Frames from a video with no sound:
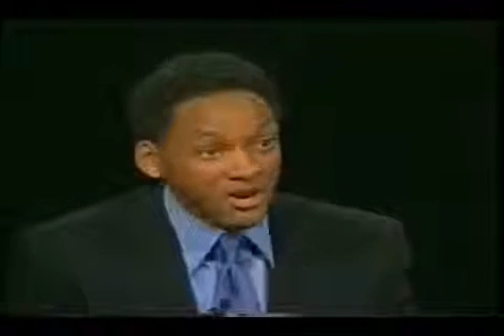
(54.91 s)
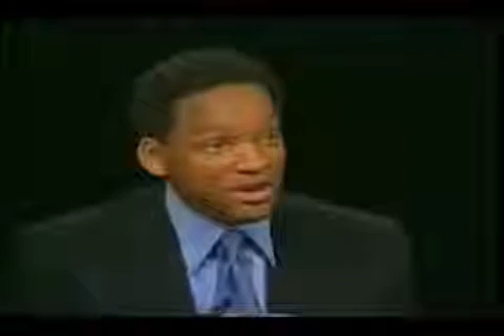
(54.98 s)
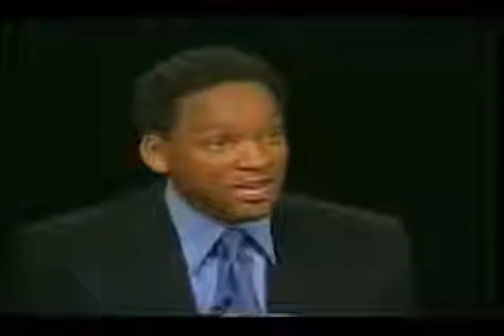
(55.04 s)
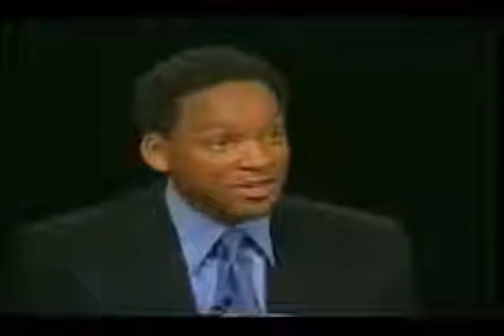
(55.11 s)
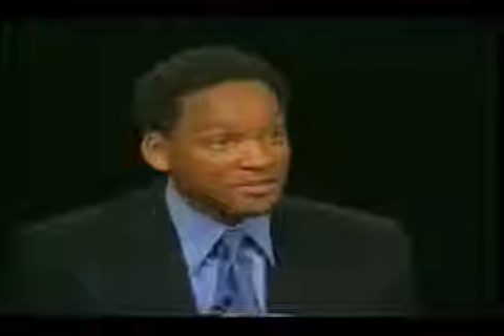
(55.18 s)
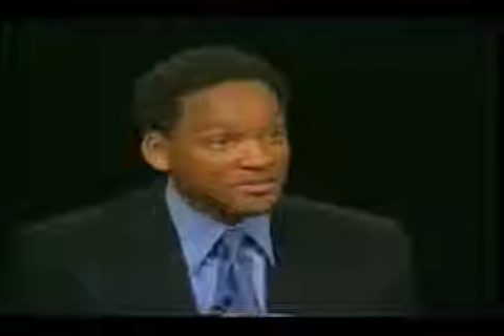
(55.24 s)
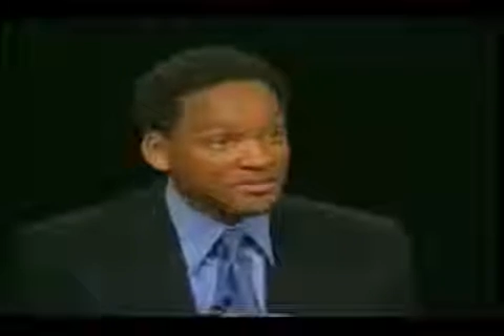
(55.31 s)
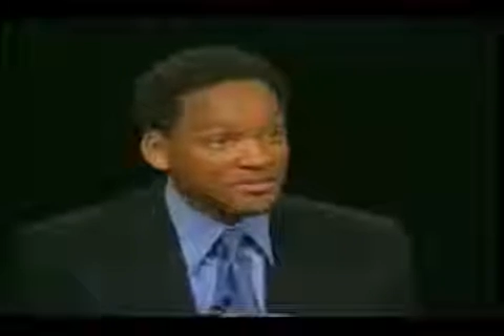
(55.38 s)

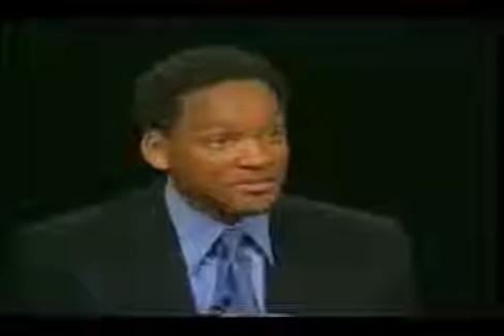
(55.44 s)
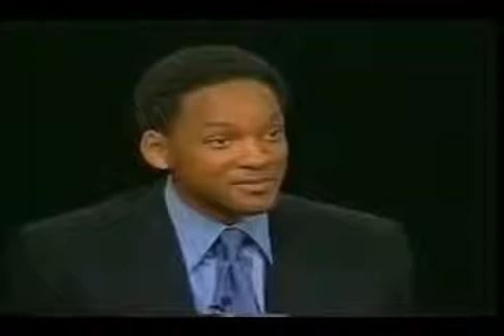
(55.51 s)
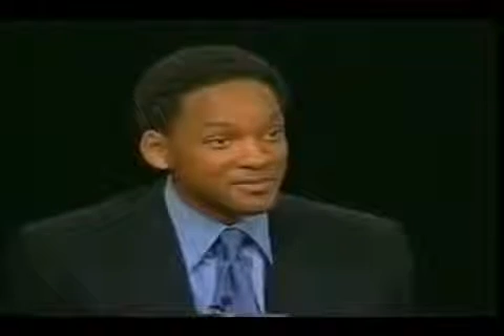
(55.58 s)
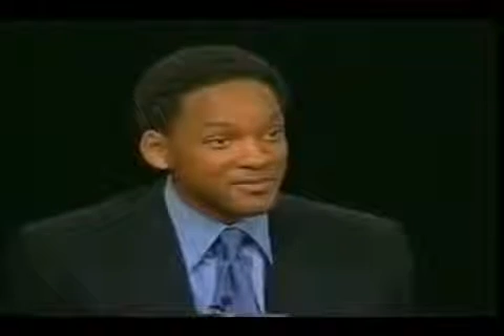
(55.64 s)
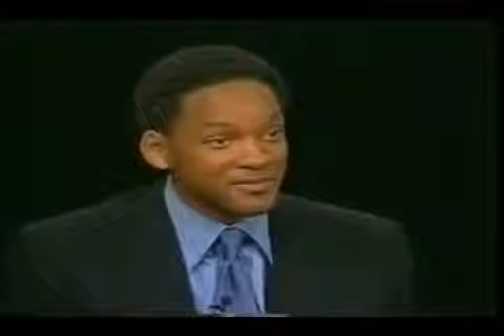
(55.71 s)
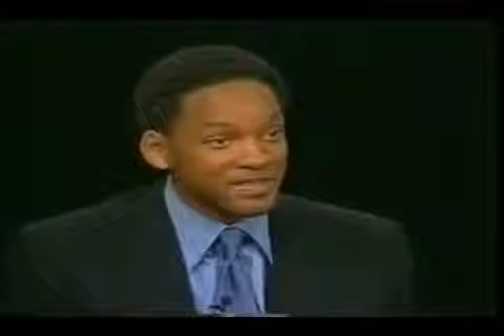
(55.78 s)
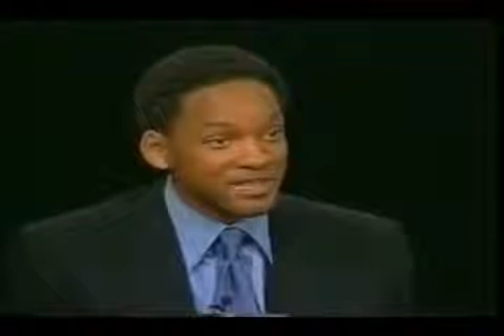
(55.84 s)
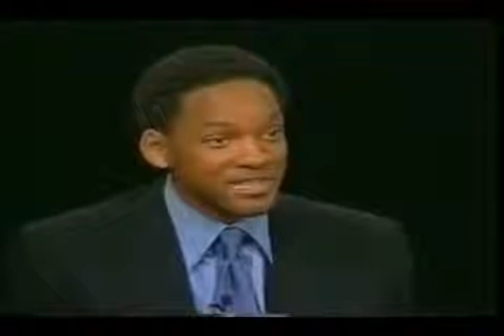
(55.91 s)
Period.
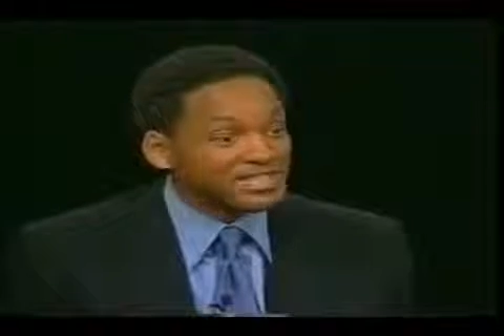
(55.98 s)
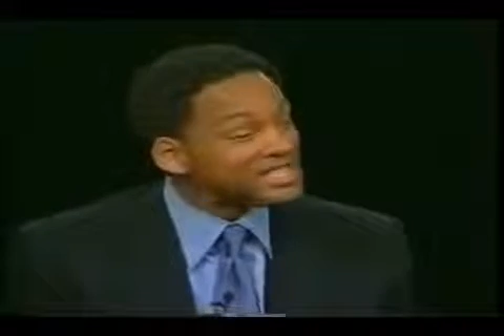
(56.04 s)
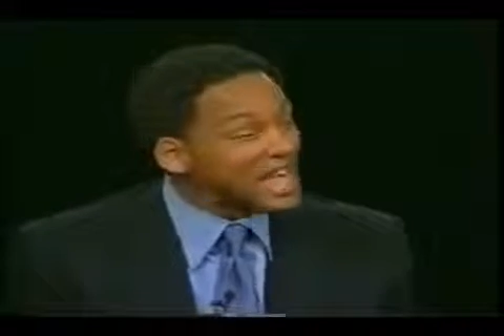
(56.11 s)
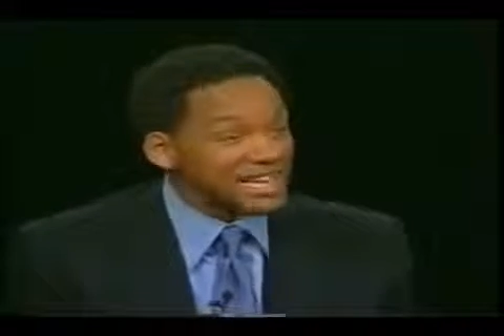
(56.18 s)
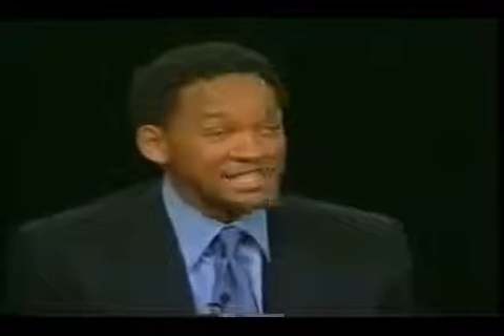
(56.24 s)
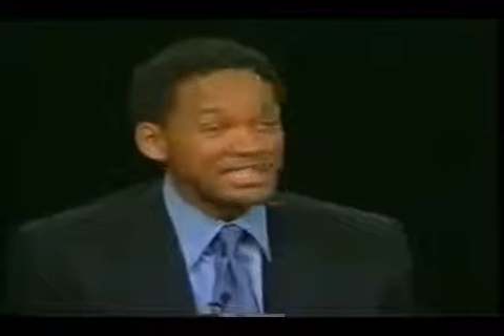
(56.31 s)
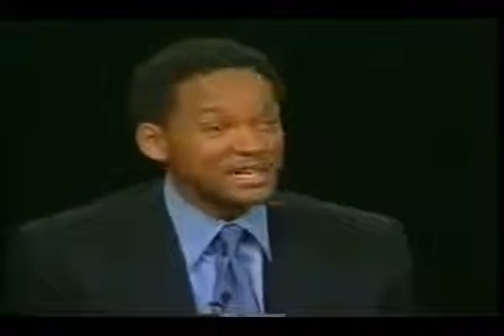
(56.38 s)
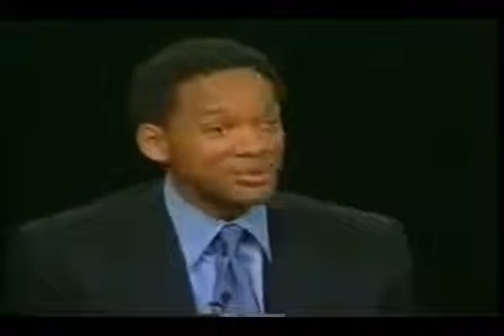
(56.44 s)

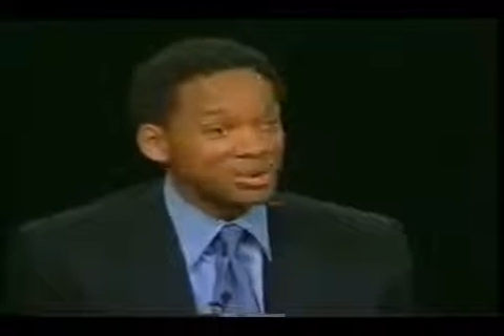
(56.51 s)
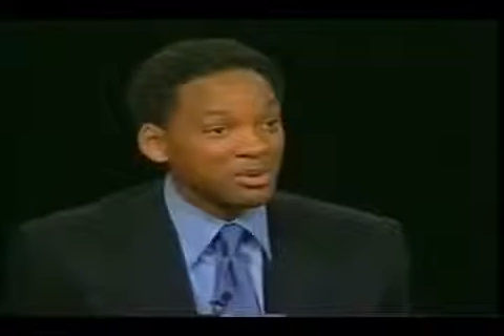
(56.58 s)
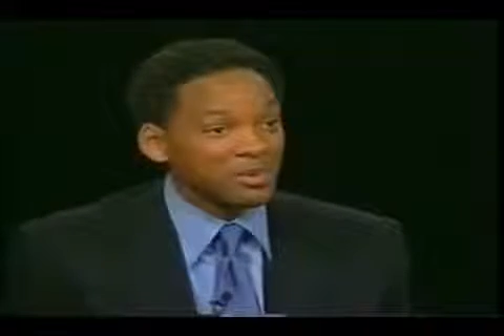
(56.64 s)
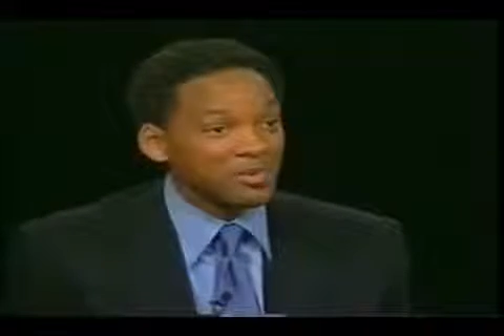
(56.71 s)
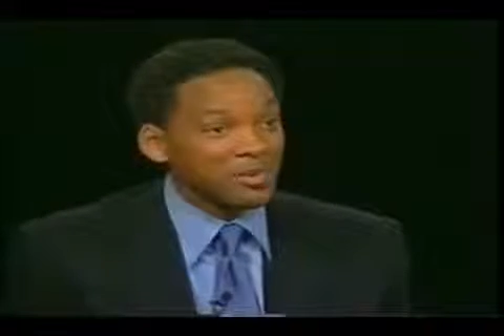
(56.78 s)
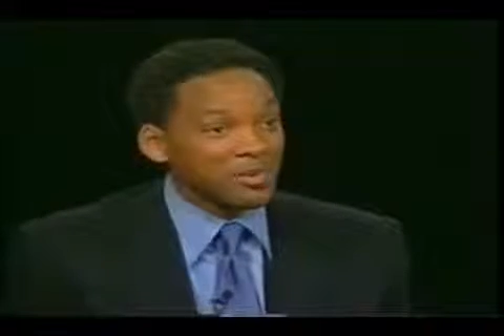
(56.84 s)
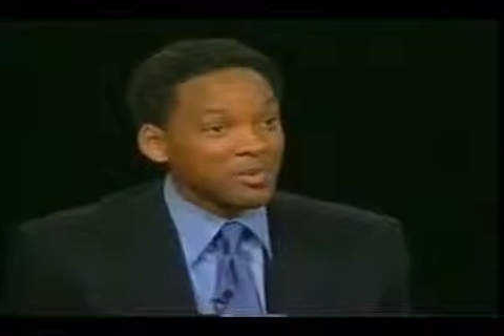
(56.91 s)
It's that simple.